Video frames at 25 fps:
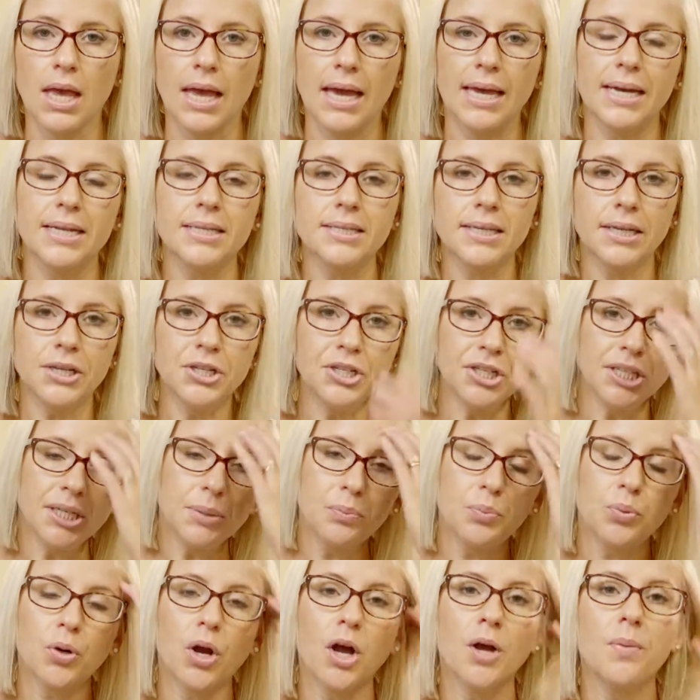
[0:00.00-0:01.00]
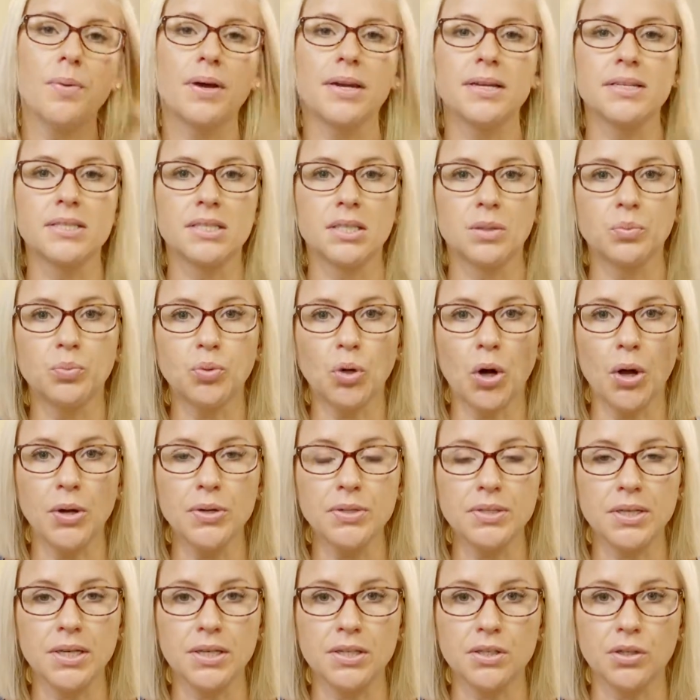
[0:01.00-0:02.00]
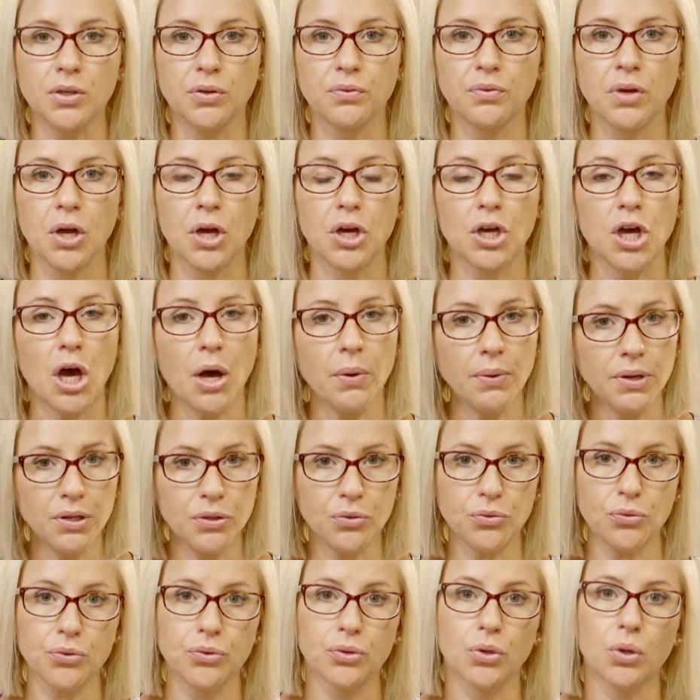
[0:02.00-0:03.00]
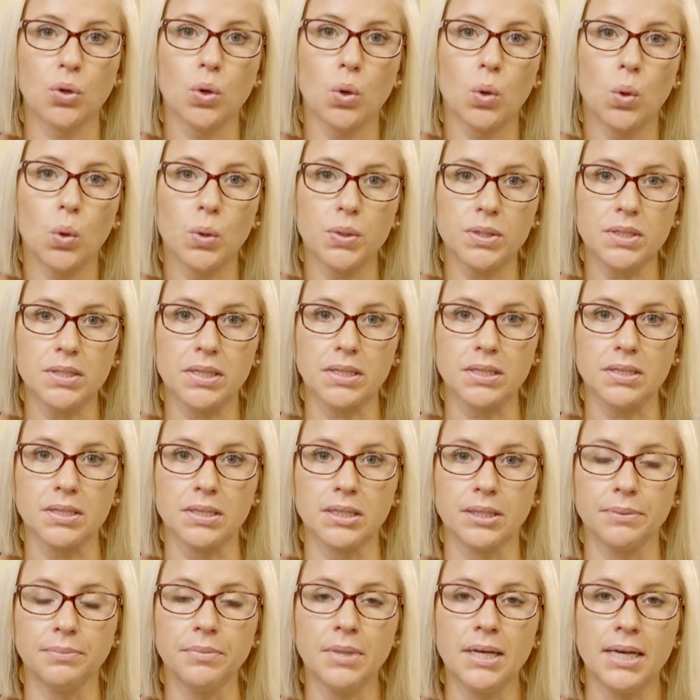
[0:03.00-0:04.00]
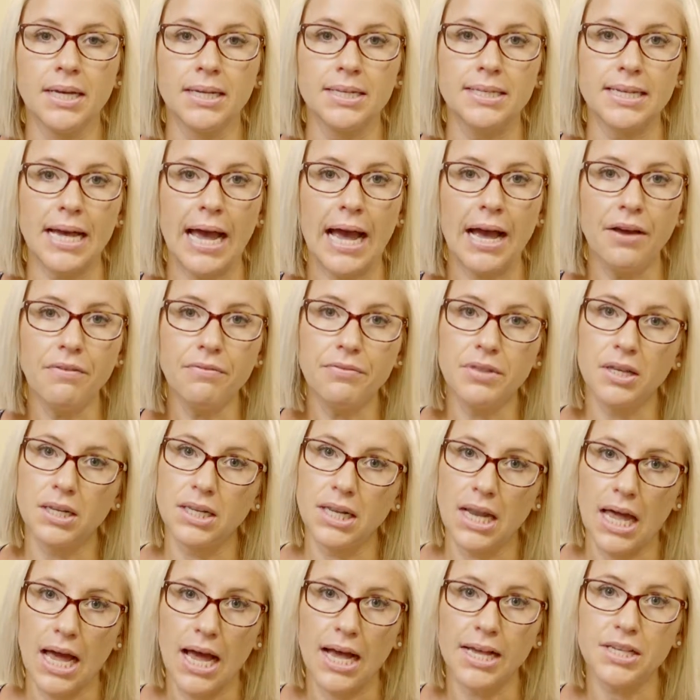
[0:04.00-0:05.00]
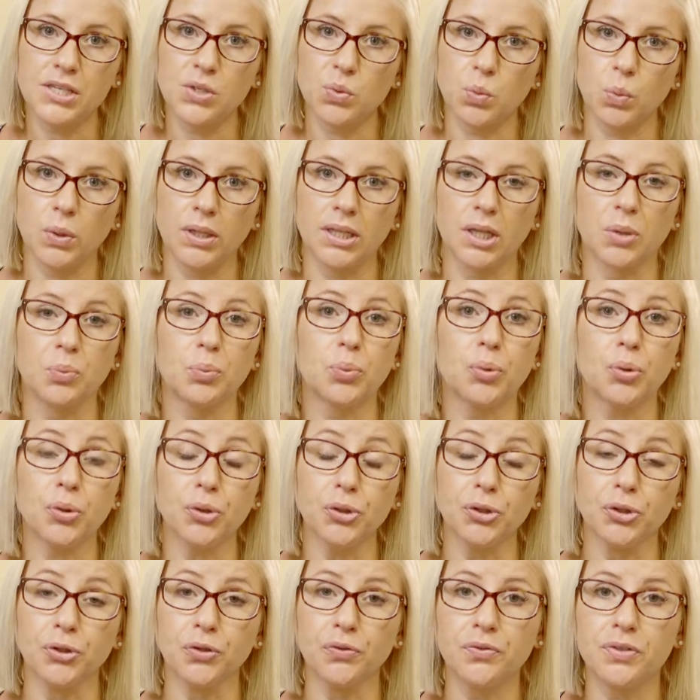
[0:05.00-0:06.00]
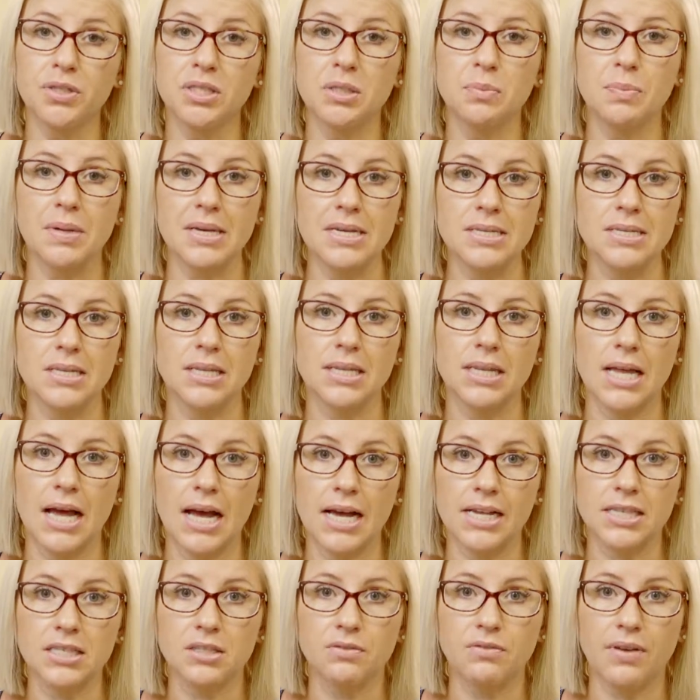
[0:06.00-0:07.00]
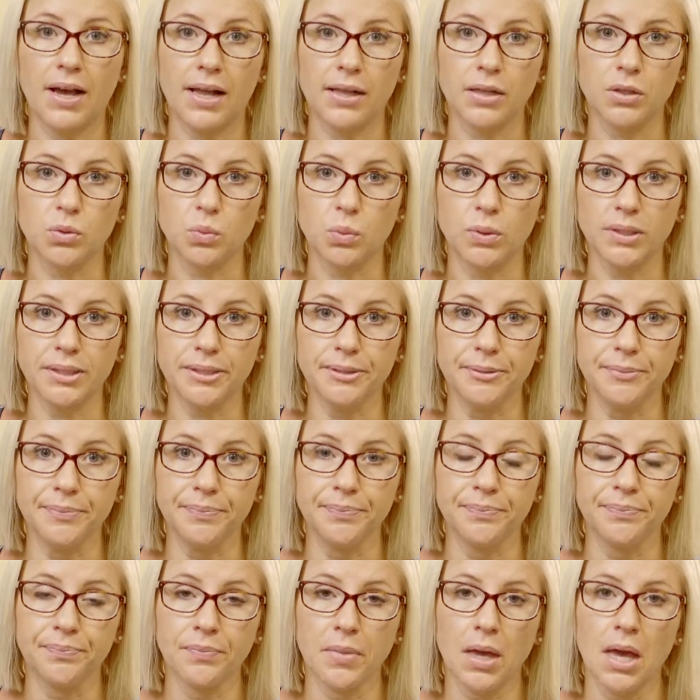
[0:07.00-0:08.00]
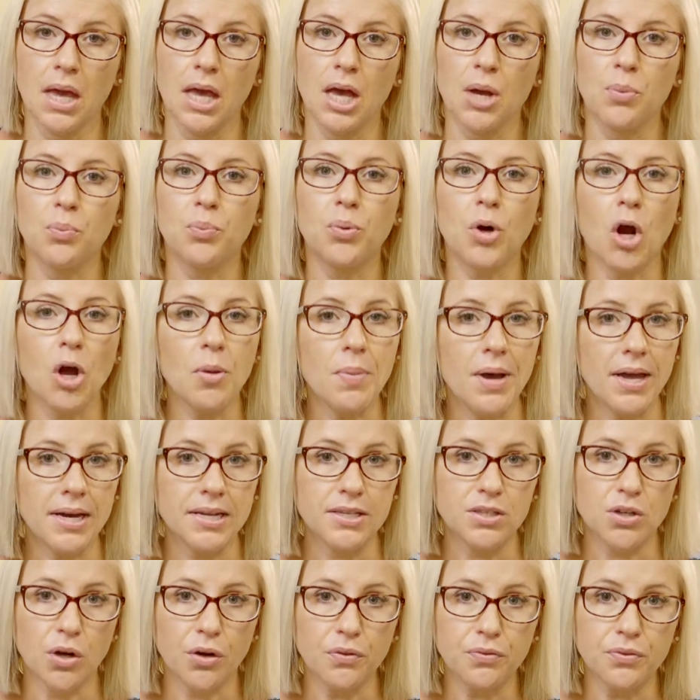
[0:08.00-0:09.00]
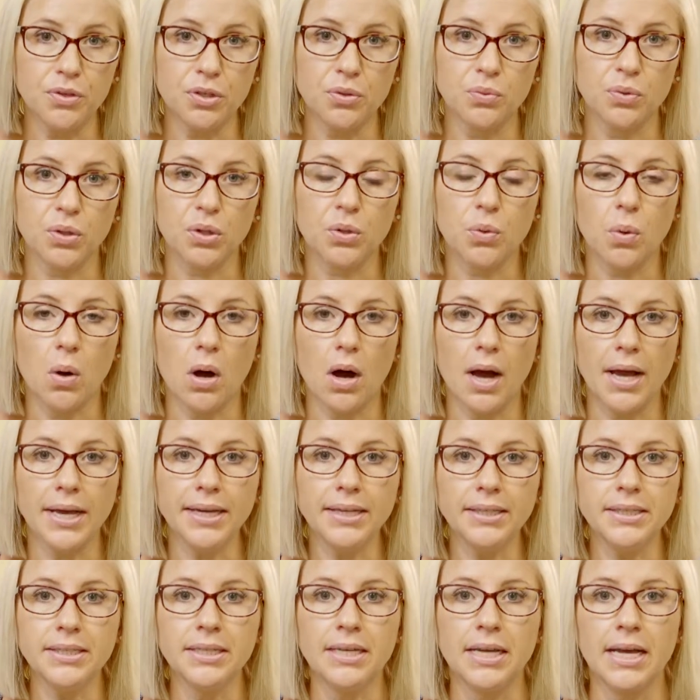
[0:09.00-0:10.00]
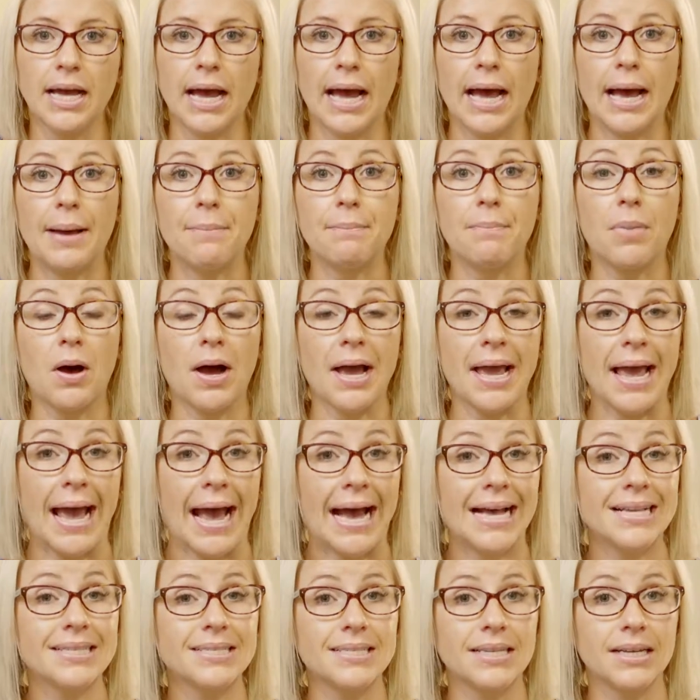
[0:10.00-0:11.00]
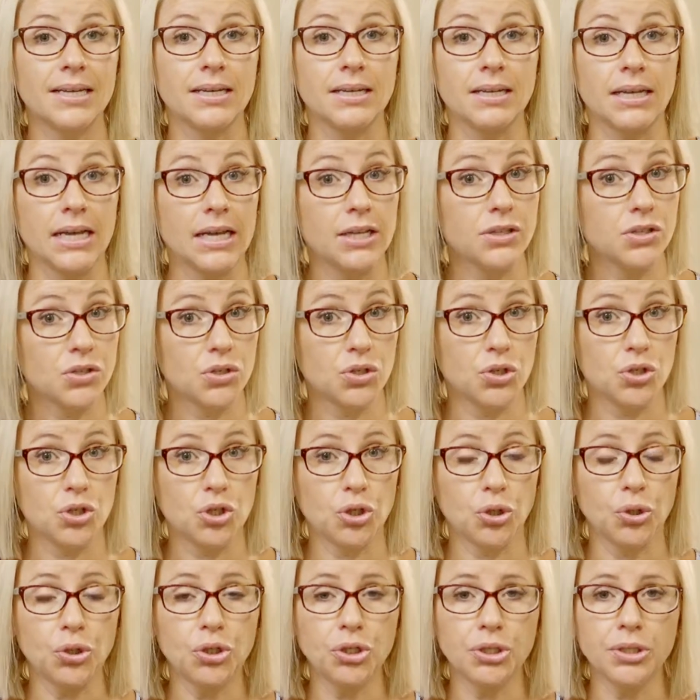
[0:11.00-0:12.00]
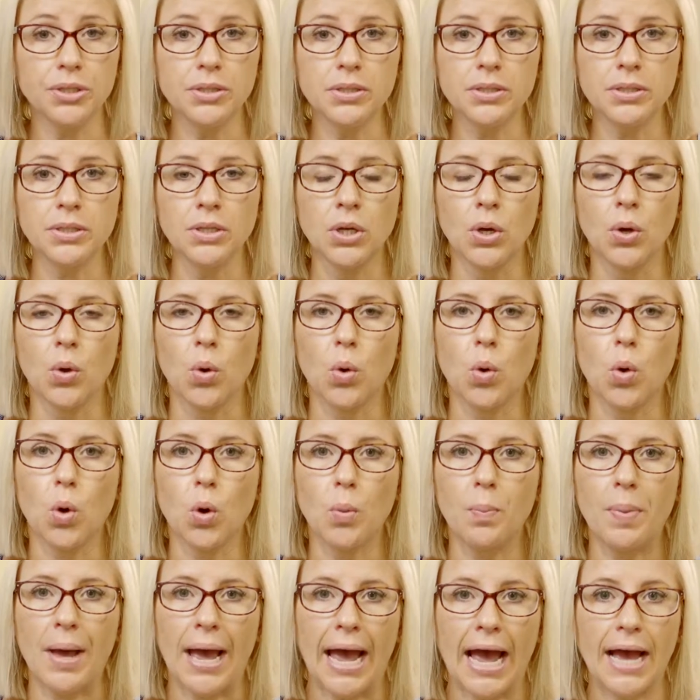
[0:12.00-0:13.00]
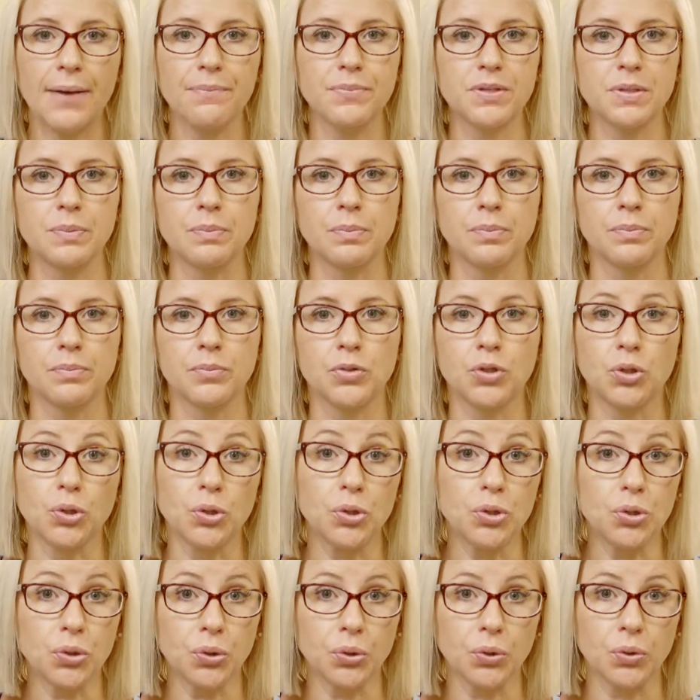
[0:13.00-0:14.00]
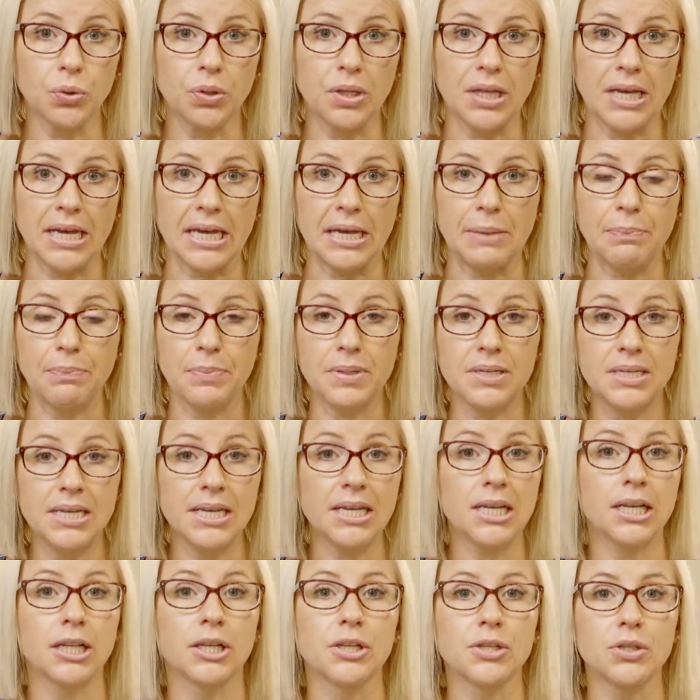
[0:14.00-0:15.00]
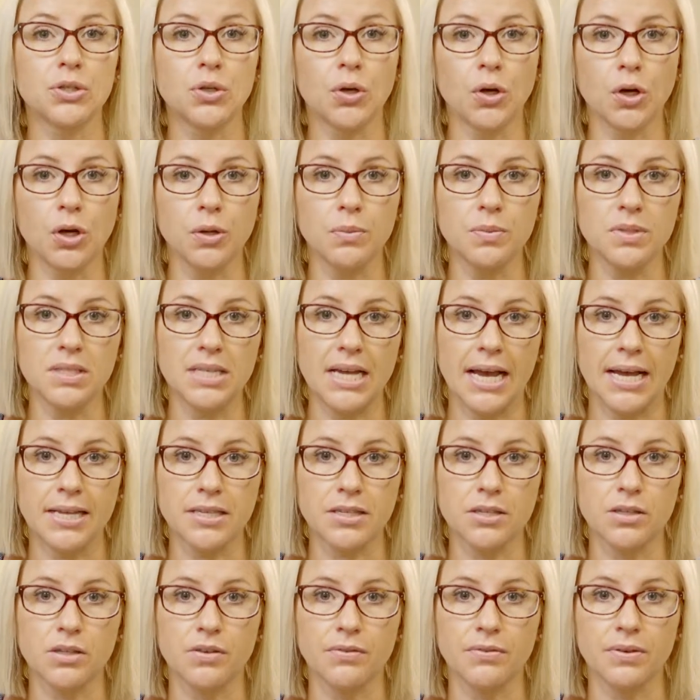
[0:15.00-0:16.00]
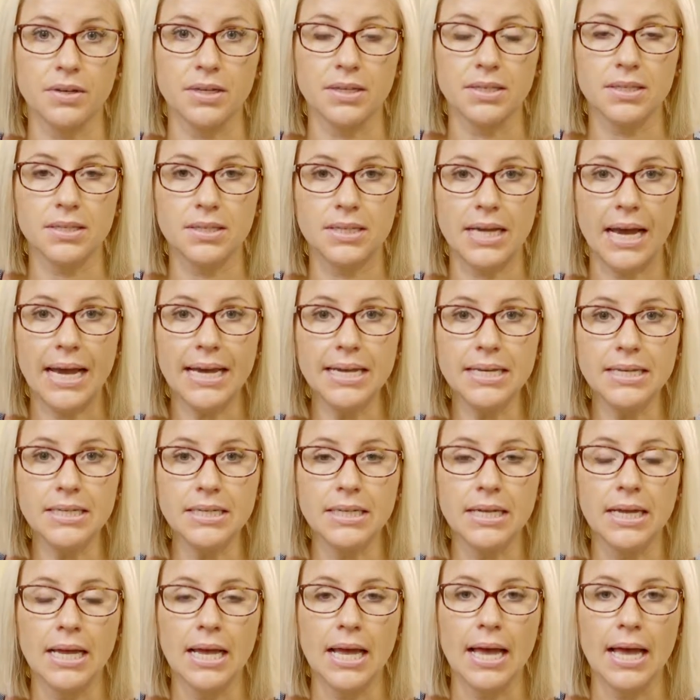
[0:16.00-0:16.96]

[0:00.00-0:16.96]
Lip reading: And essentially probate is the process of going through the court system to have the last will approved as being the last valid will. Probate is often required by asset institutions or perhaps due to the particular circumstances of an estate,